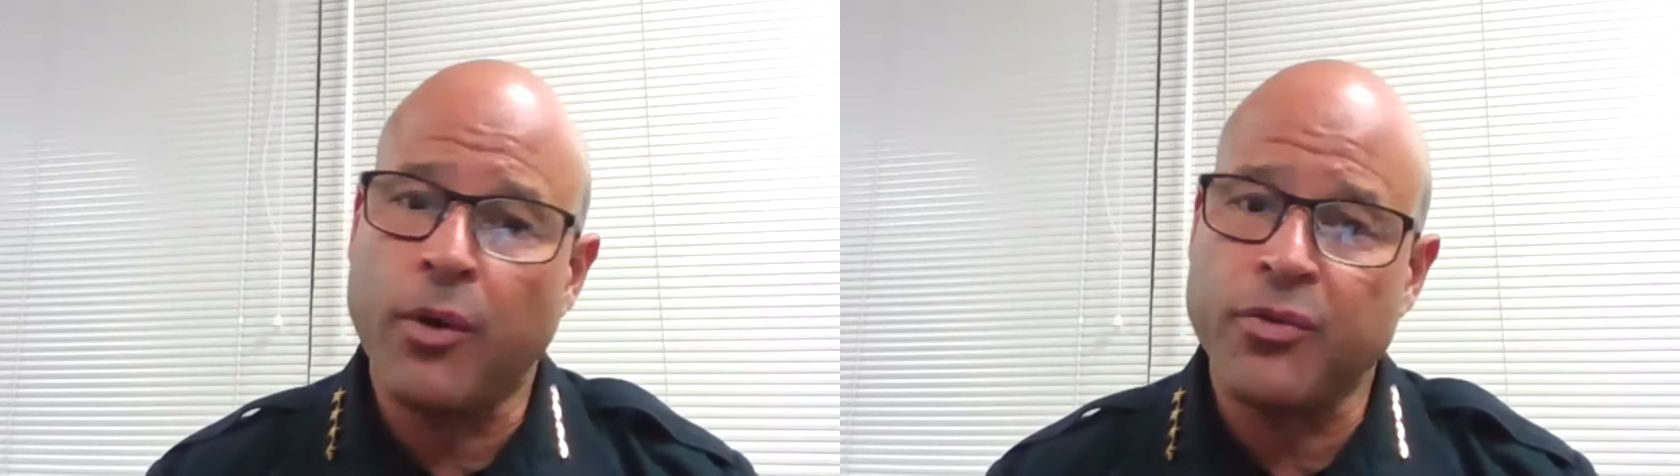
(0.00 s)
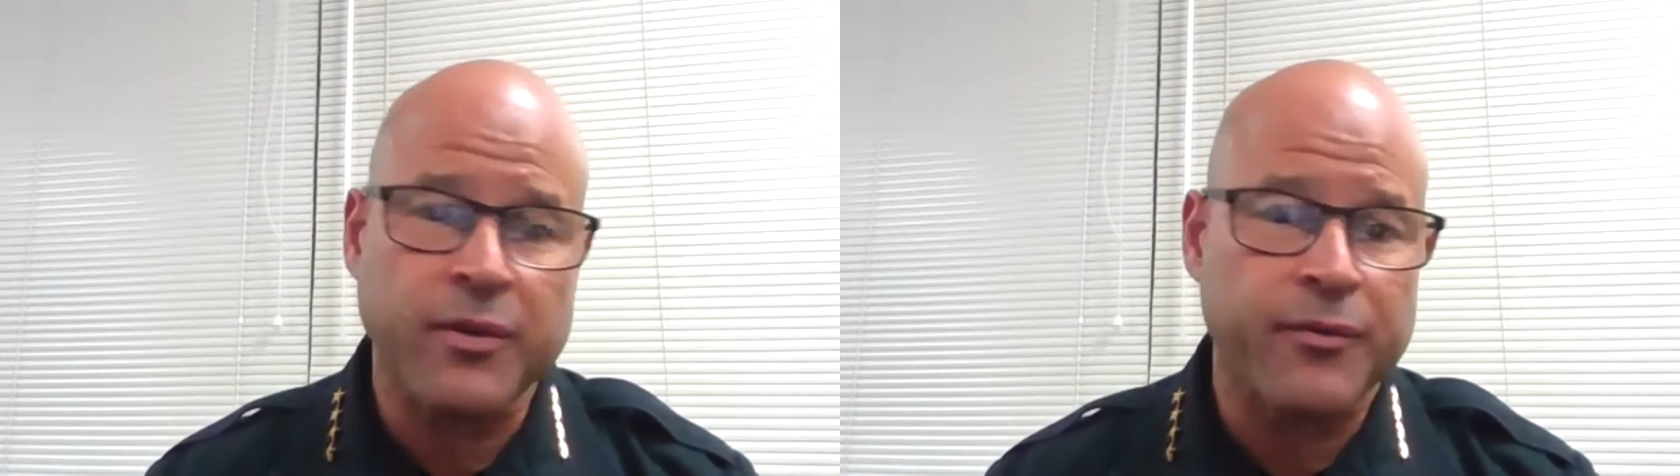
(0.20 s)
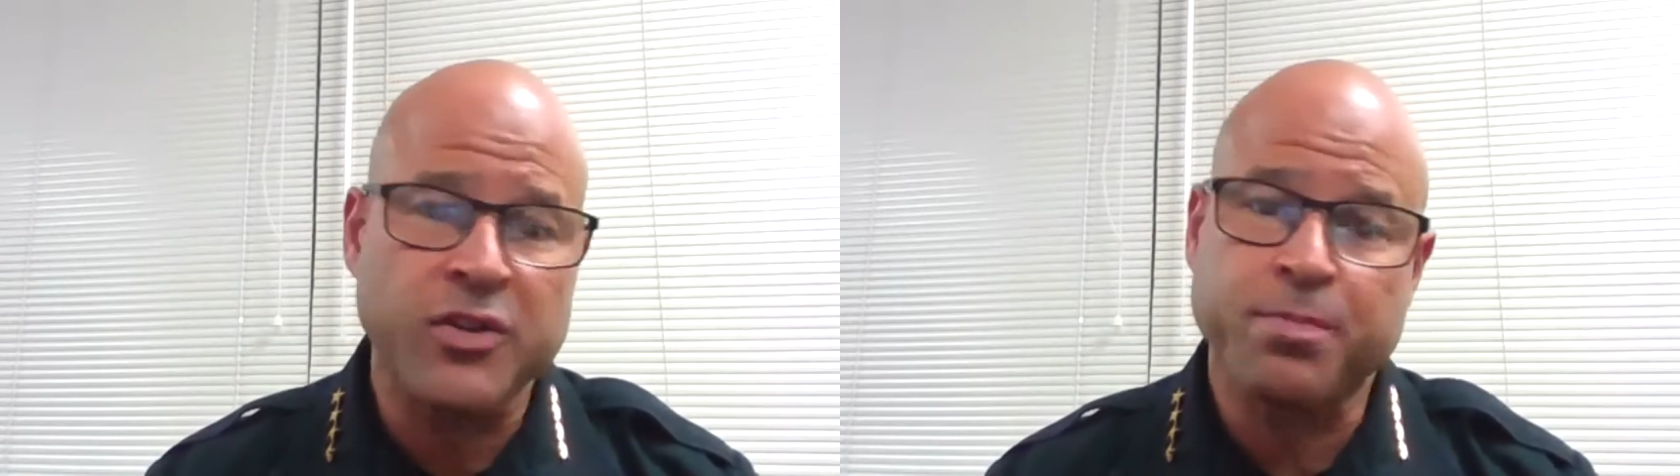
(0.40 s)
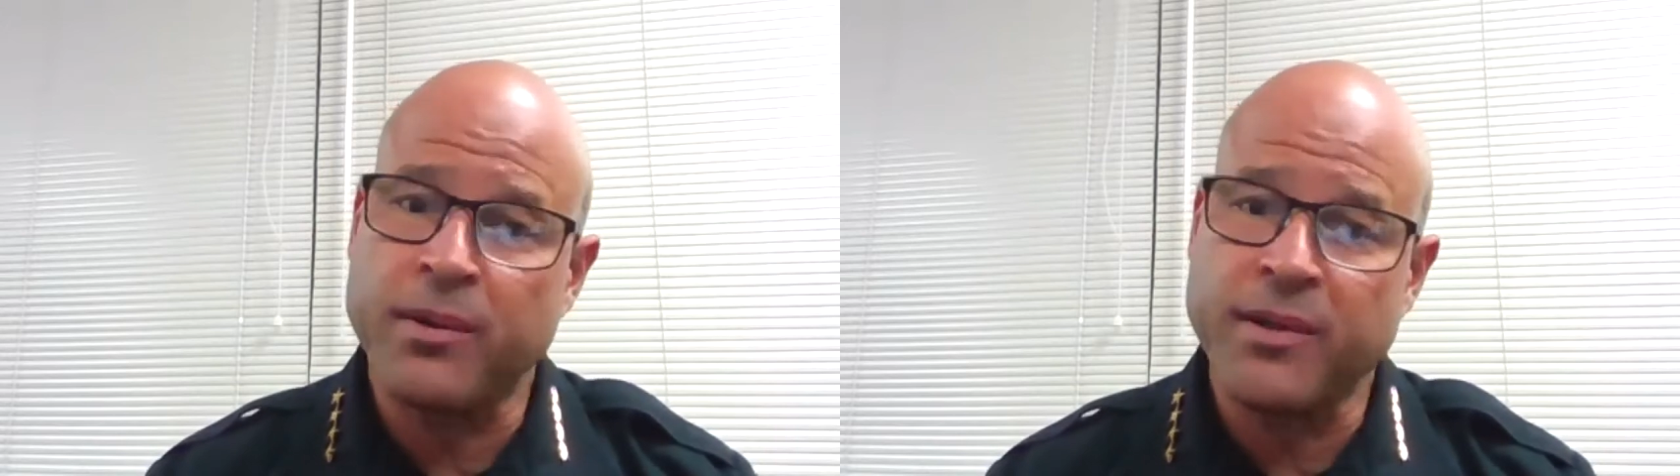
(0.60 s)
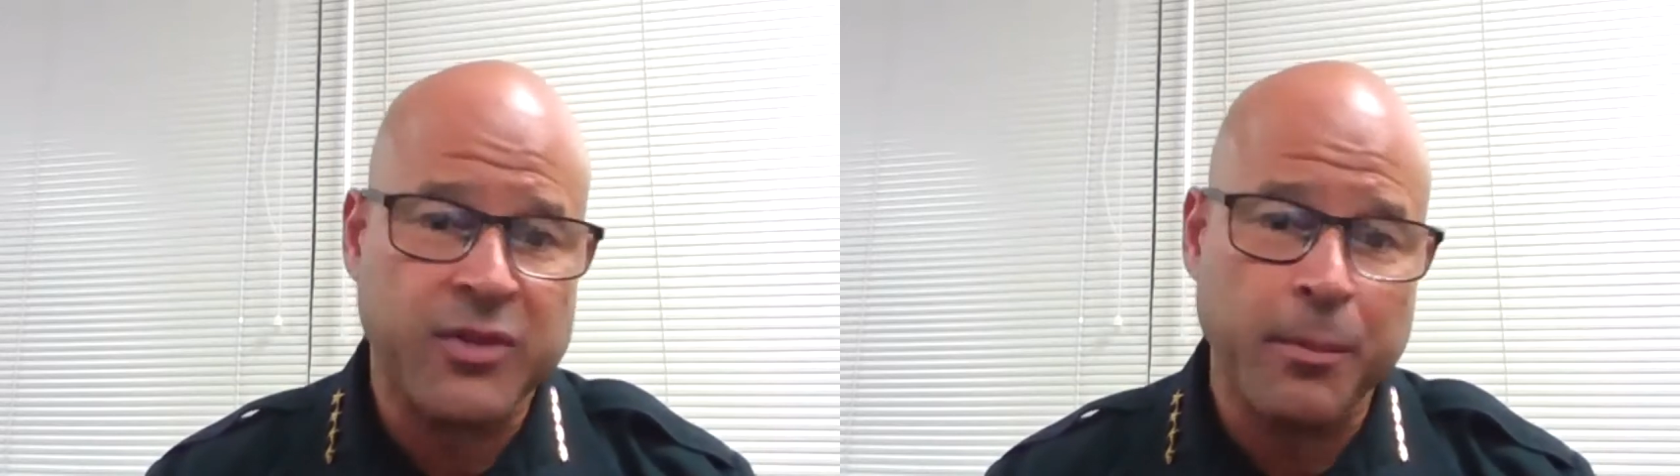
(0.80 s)
most diverse
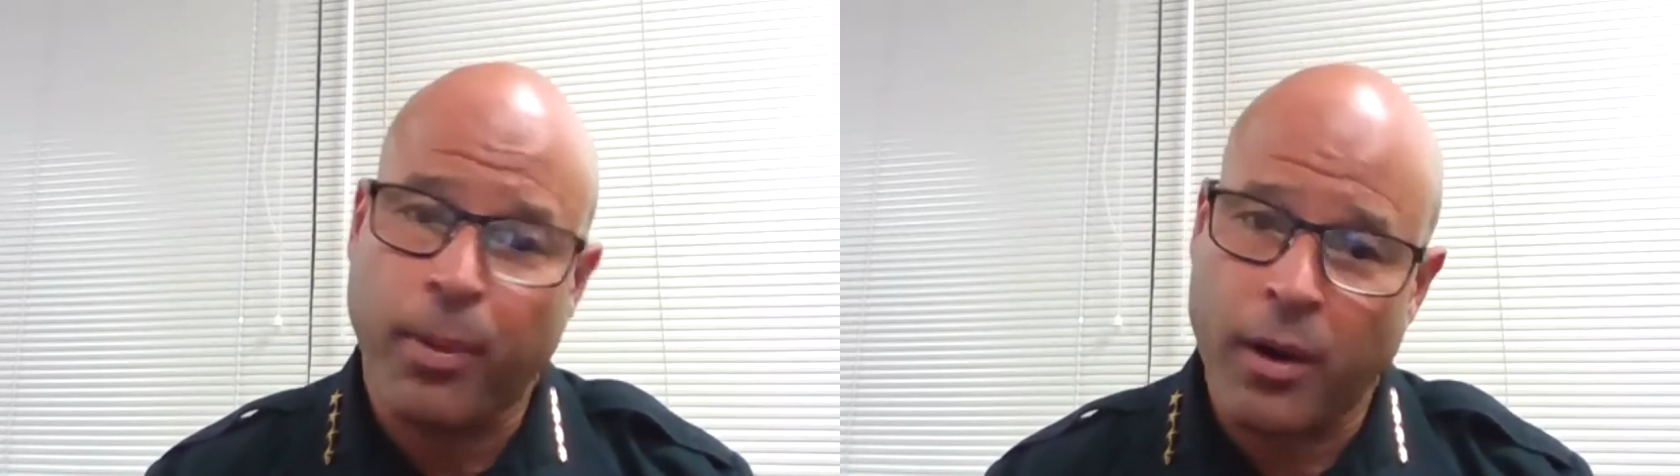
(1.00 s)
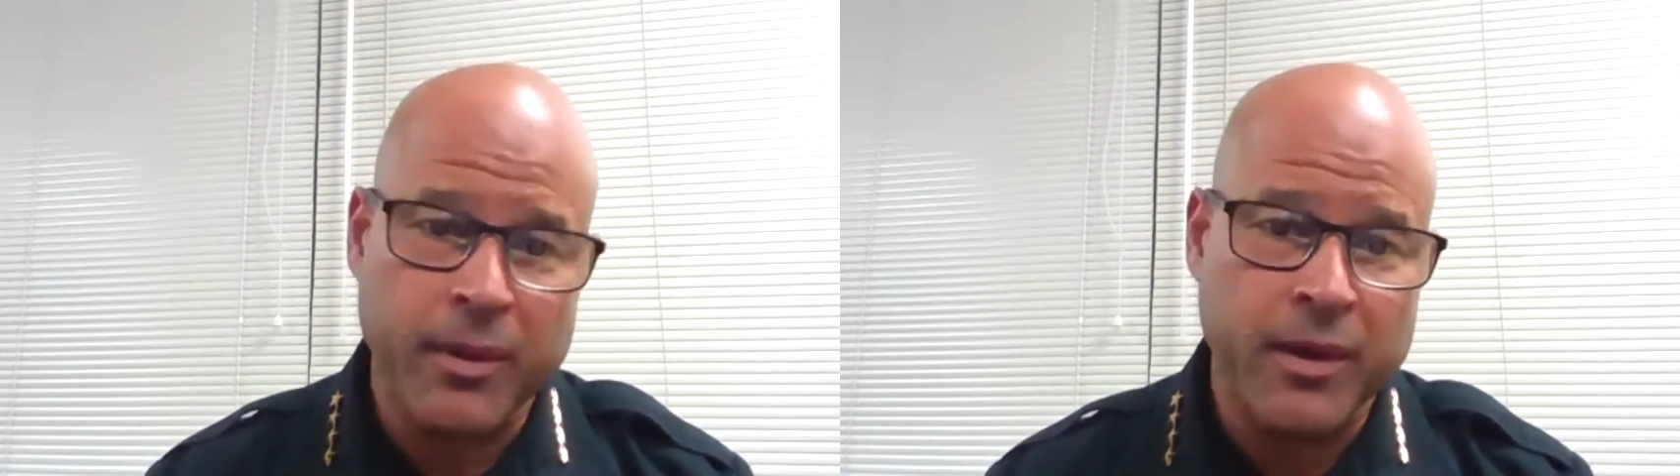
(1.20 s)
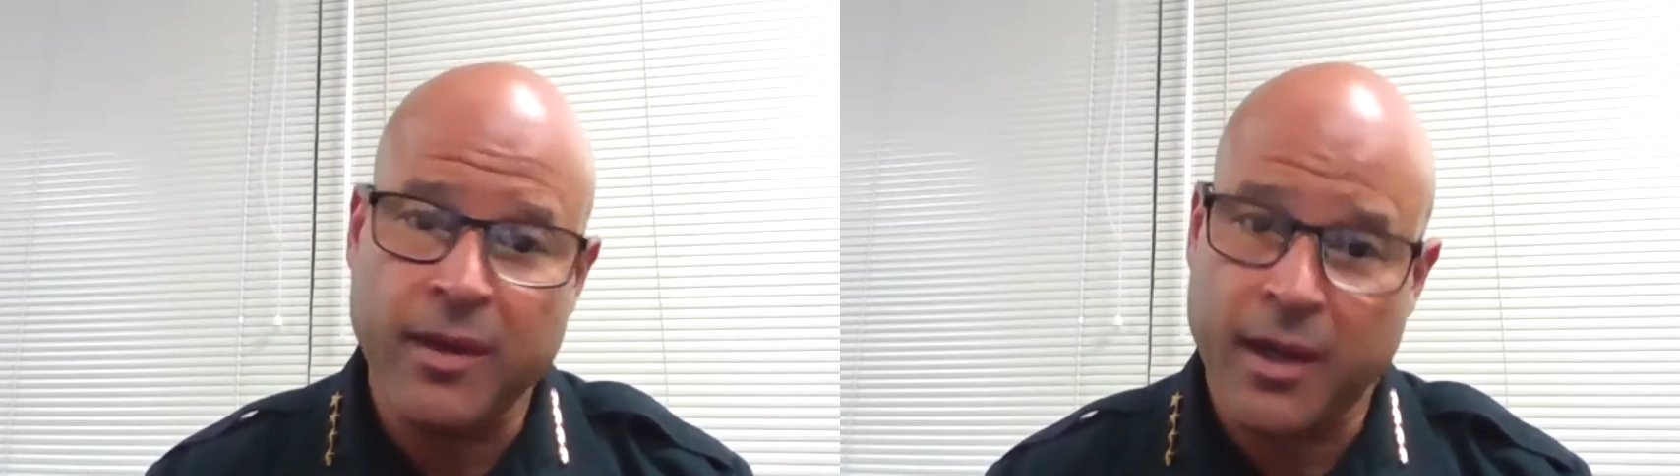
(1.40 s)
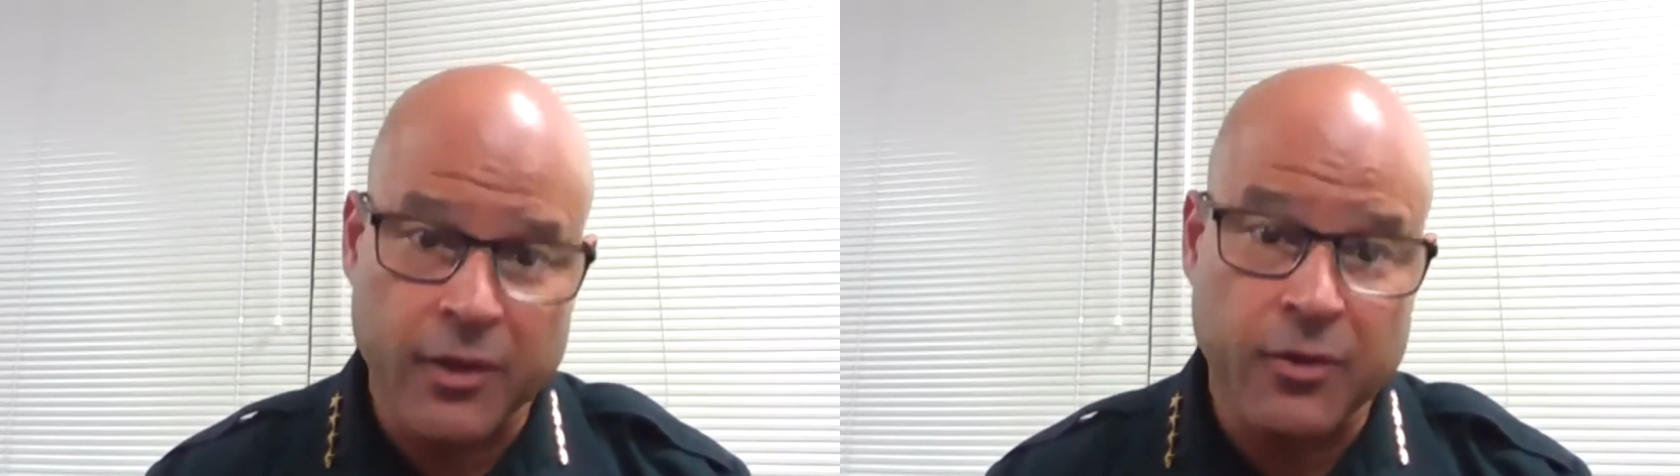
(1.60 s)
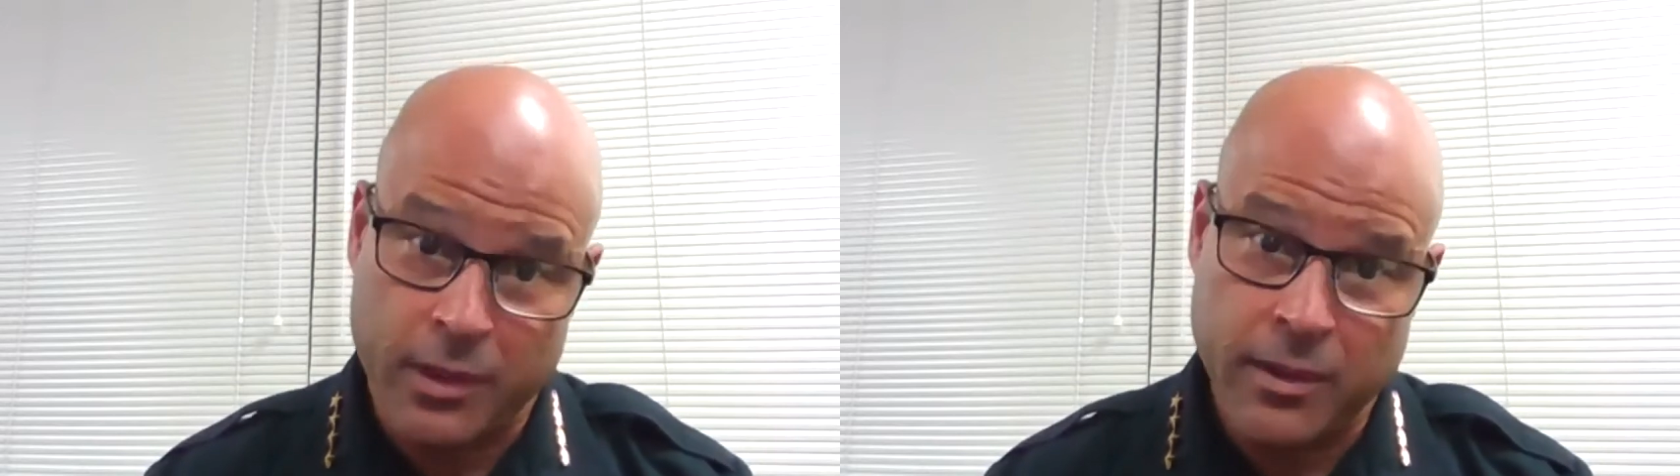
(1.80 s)
police department in the
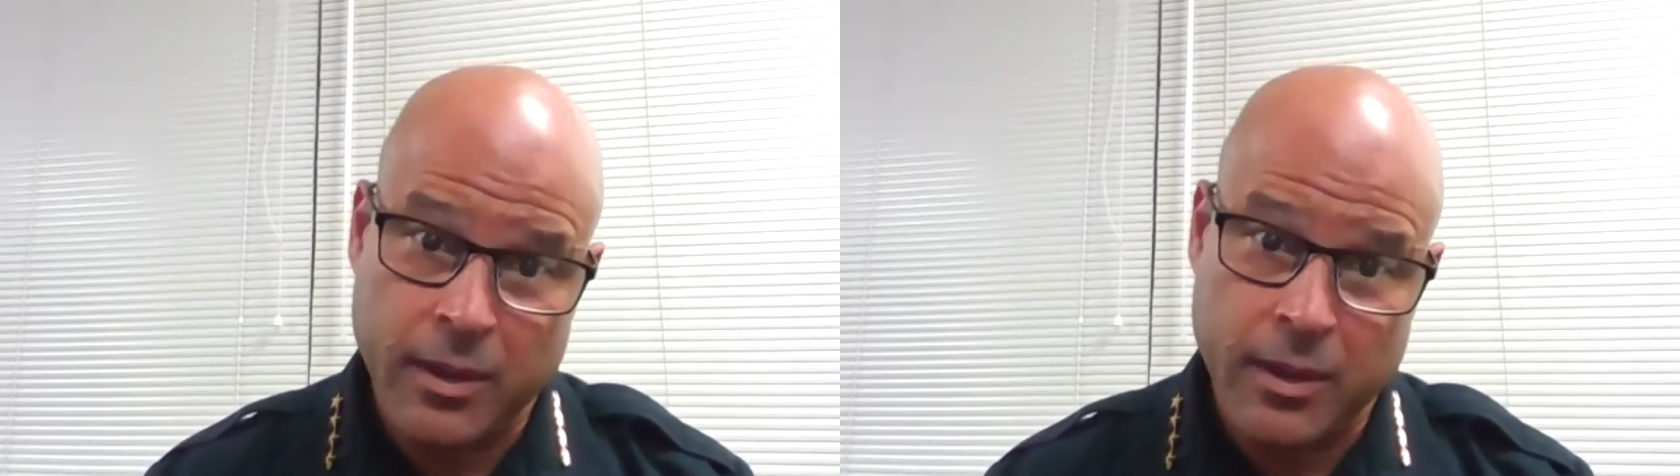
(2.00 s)
country.